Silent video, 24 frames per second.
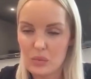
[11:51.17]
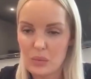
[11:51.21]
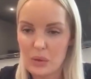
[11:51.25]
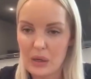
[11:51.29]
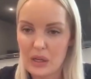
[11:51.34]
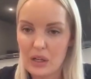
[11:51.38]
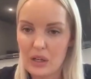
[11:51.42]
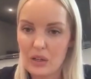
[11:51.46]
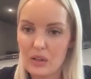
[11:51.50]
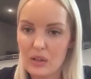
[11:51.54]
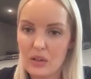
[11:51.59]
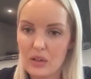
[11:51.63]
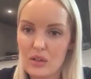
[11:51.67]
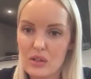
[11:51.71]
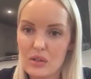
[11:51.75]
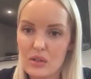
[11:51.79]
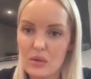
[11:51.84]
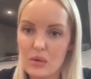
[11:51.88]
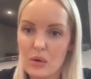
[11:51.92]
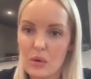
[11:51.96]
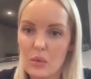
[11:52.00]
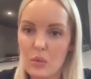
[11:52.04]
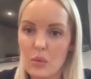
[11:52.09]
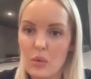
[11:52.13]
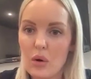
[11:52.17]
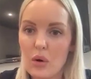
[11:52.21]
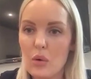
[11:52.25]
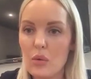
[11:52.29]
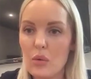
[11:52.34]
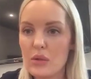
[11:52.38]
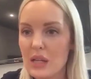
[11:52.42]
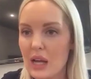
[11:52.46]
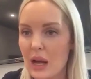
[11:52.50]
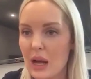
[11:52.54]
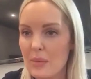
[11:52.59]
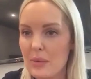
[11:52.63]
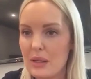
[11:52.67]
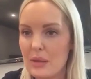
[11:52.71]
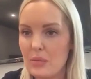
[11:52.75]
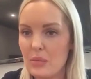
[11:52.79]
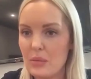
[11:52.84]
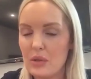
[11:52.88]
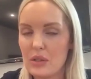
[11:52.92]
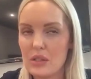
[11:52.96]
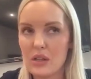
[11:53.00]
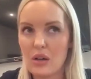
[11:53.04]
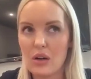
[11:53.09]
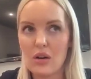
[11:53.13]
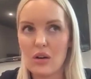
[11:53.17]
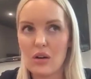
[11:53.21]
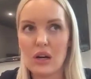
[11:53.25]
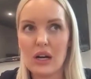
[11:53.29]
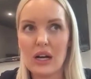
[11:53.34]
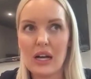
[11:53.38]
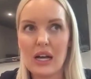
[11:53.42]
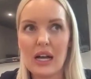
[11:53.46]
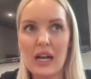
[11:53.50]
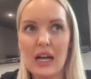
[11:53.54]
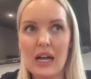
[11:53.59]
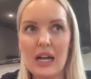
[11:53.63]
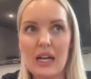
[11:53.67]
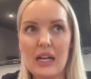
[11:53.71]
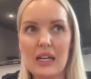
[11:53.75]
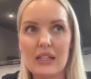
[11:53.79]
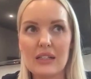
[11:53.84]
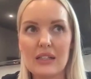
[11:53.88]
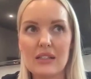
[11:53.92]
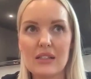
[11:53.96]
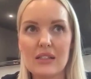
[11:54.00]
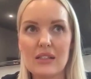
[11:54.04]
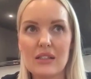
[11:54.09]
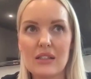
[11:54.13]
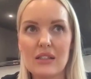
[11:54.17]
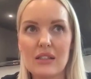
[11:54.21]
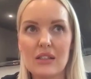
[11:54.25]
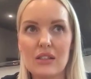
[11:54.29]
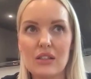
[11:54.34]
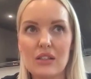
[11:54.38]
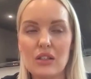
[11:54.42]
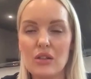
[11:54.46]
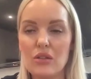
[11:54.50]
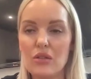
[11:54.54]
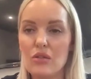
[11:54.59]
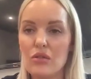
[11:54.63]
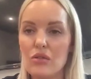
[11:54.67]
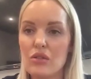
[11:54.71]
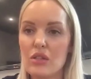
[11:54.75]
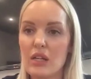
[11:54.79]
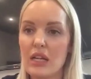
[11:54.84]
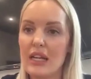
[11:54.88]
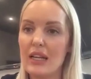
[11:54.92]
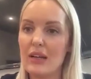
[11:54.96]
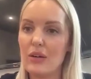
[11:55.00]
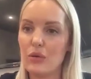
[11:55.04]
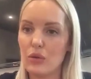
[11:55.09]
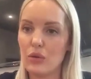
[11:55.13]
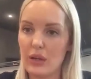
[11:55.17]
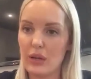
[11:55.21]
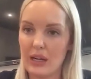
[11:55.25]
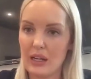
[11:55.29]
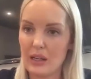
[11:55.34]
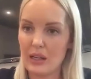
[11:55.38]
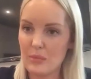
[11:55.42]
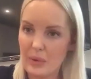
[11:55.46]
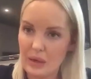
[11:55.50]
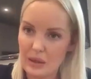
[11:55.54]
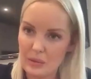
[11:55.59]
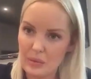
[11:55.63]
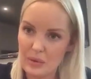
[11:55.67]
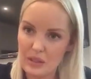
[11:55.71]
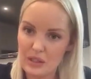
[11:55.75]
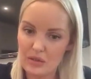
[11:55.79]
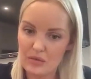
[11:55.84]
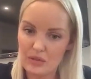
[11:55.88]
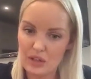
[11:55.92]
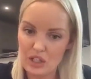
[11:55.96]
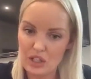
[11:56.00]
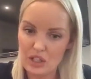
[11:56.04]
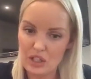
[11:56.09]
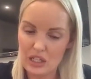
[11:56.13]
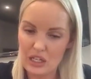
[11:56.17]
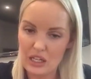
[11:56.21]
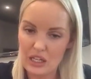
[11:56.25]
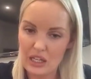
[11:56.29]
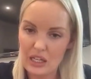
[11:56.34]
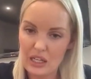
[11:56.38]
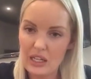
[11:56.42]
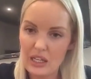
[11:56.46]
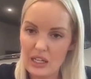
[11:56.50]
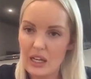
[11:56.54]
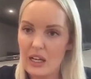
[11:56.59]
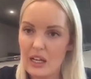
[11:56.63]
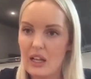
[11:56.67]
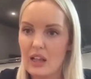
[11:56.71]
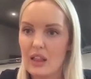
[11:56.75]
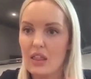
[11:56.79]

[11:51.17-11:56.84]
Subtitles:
because what was happening was I had used inorganic pigments originally.